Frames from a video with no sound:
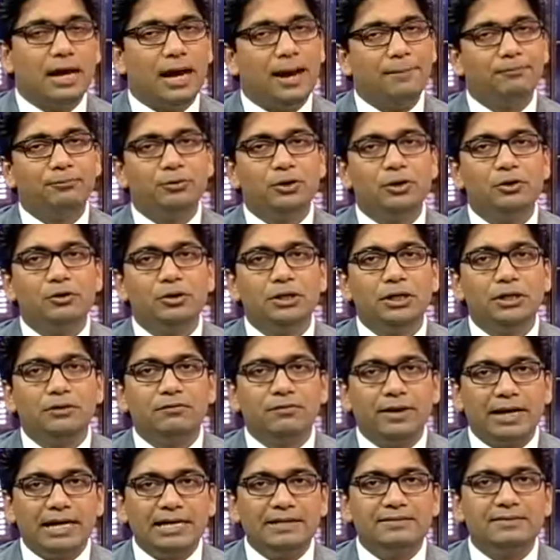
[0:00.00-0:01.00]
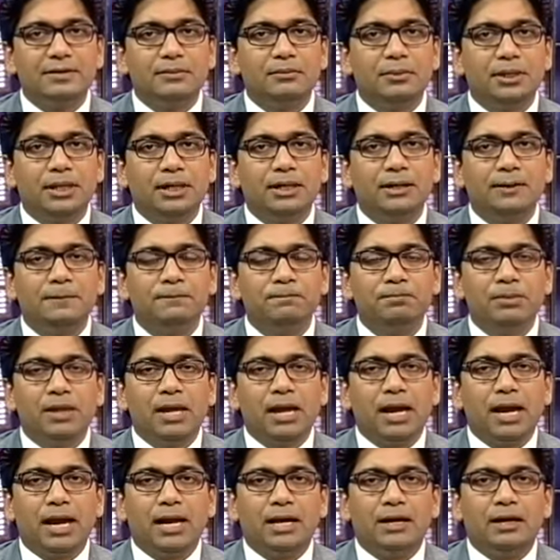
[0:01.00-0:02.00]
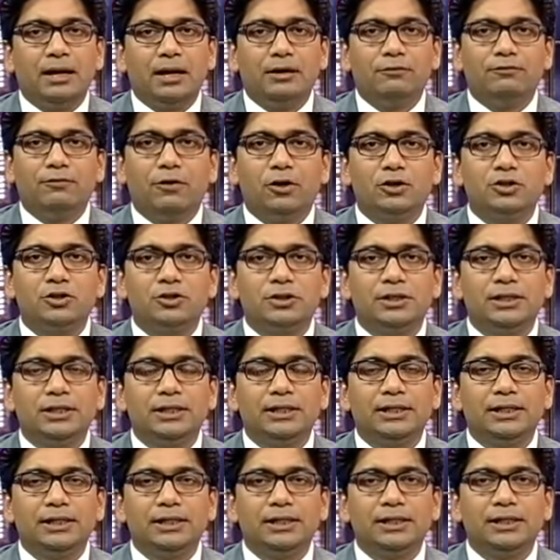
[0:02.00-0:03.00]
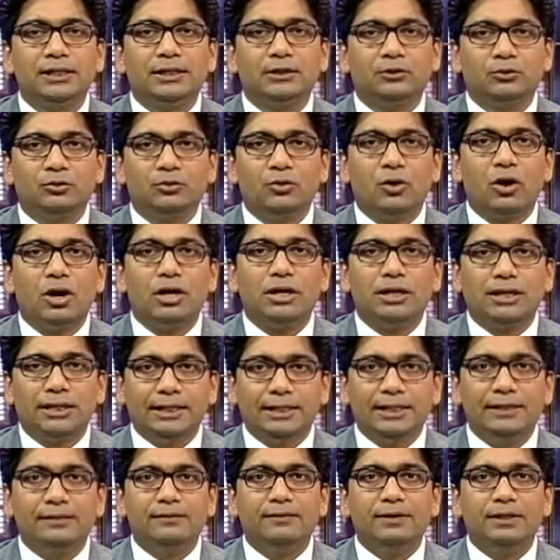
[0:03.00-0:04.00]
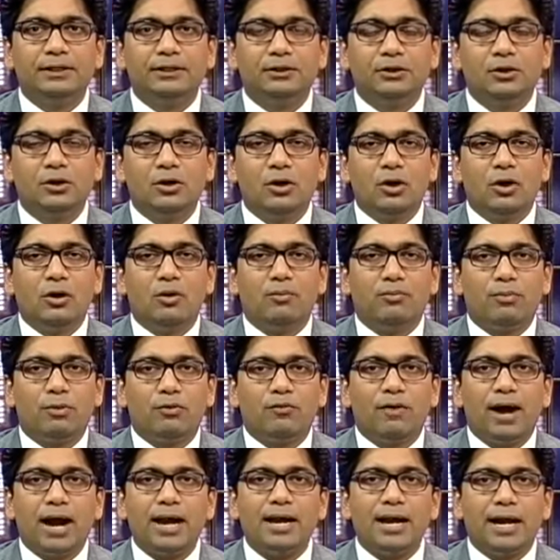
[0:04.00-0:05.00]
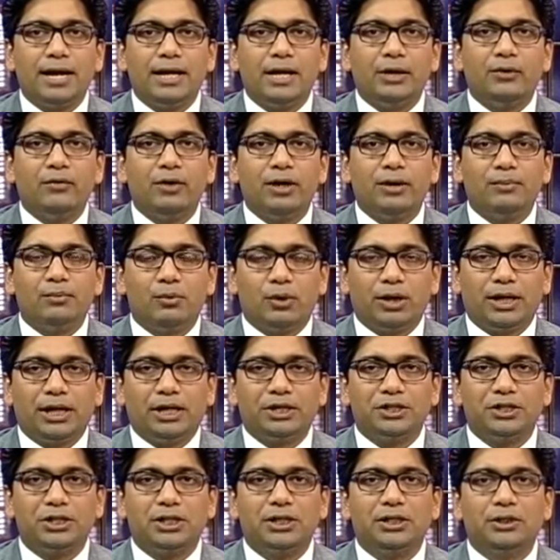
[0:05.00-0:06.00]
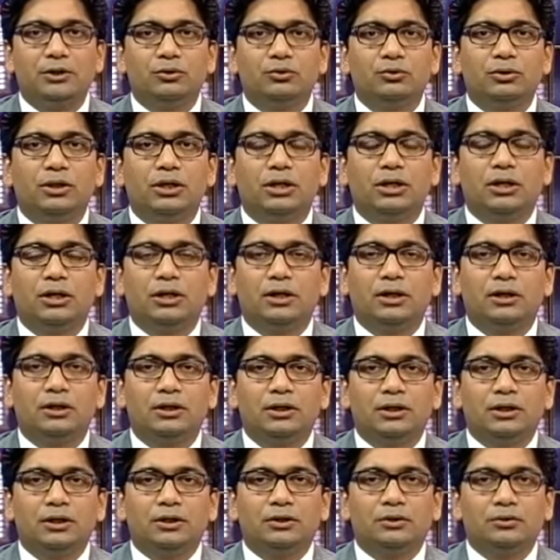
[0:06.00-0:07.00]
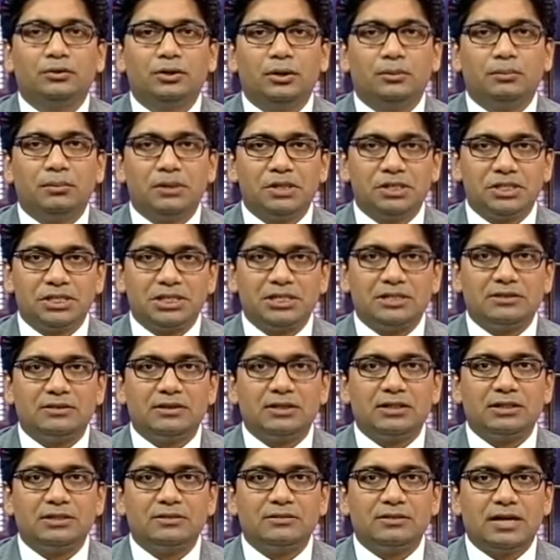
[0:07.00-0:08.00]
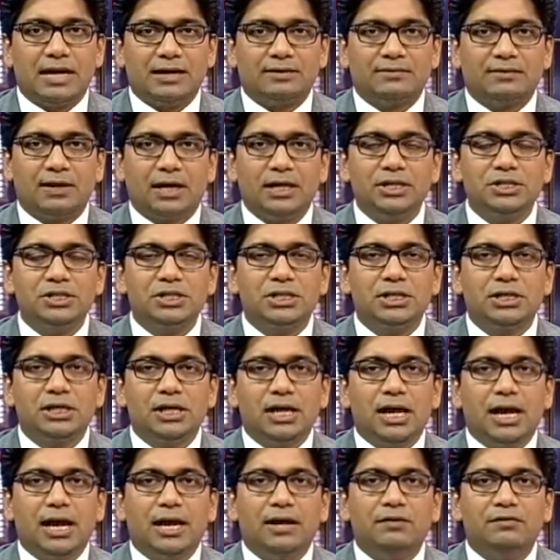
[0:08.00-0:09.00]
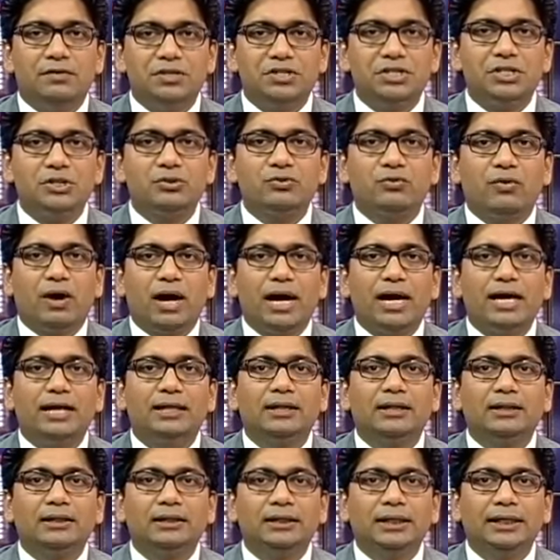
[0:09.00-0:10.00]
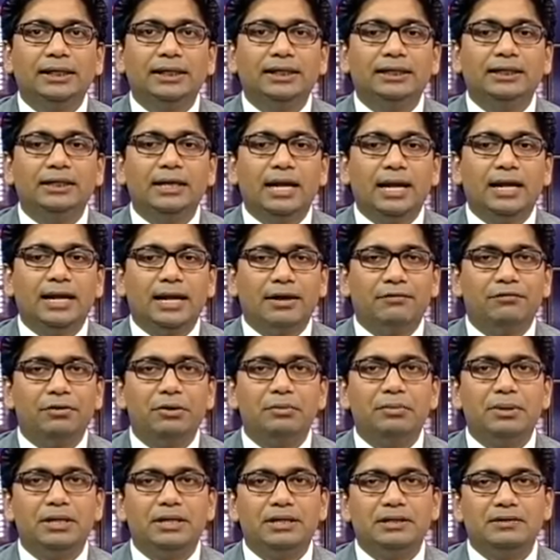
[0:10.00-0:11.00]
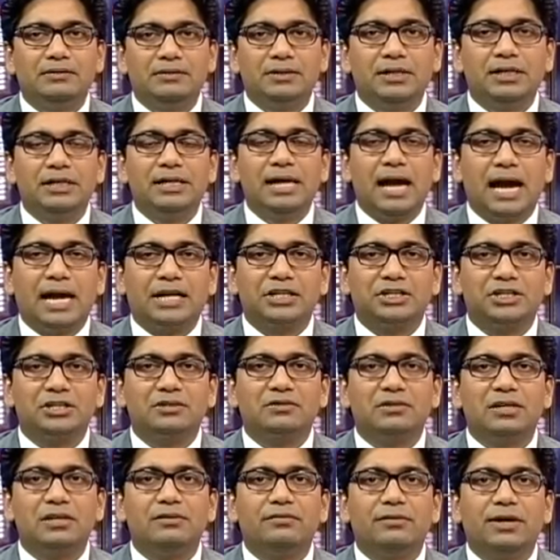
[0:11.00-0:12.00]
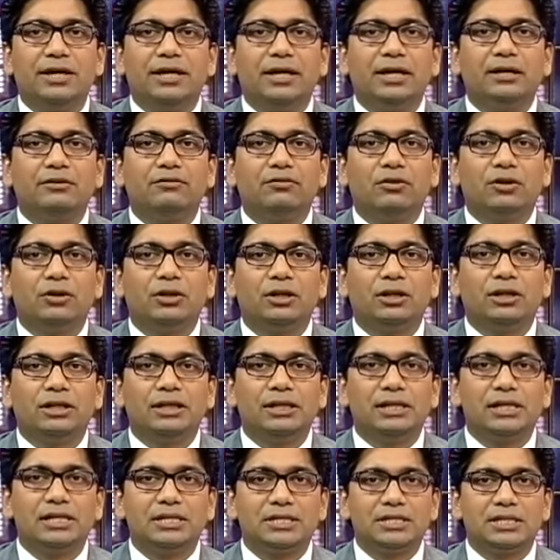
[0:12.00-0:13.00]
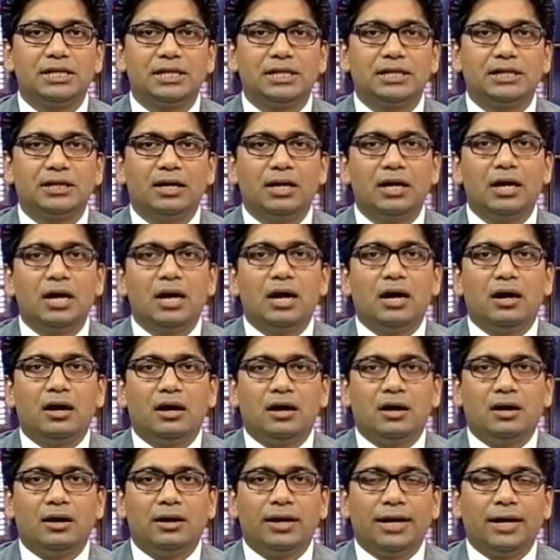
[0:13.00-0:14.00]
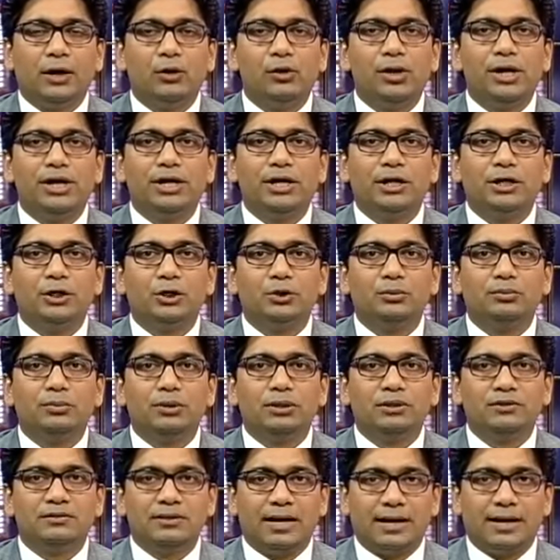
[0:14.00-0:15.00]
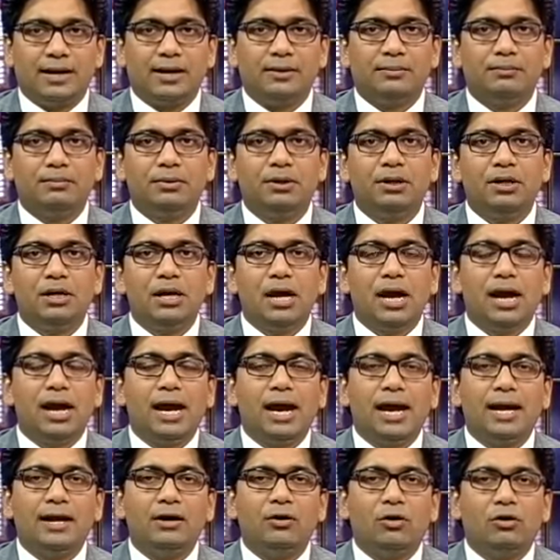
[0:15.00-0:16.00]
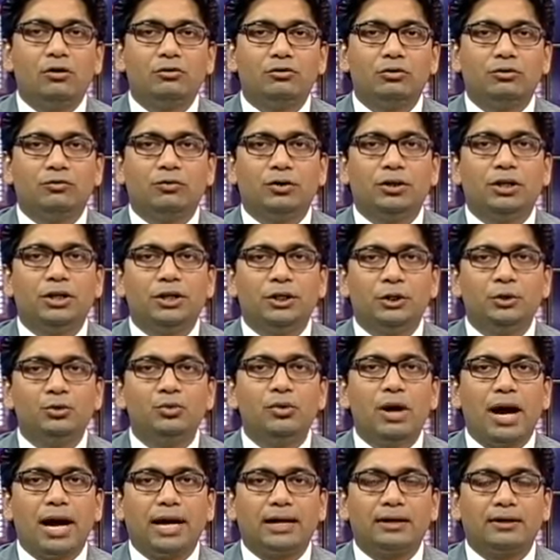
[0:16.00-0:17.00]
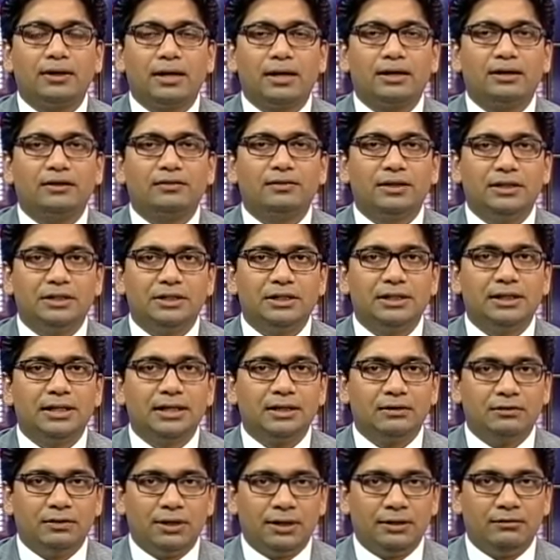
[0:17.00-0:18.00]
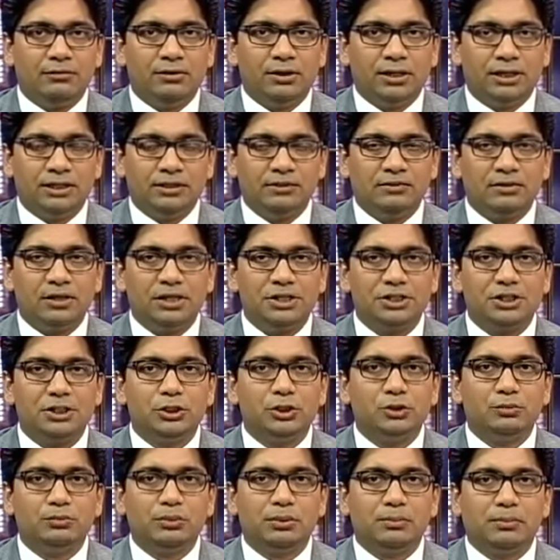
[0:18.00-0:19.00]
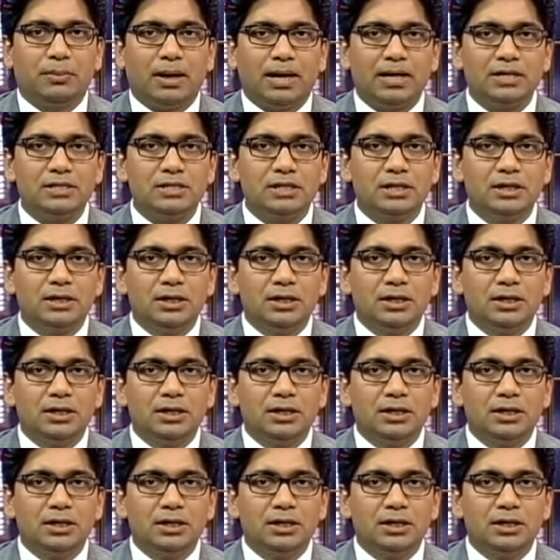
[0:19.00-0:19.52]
absolutely very similar, and unfortunately do not deal with or provide adequate protection to the purchasers as such, and which is why the need, and everybody is really anxiously waiting for the real estate regulator to be set up, and also for the new act at the central level legislation to be passed.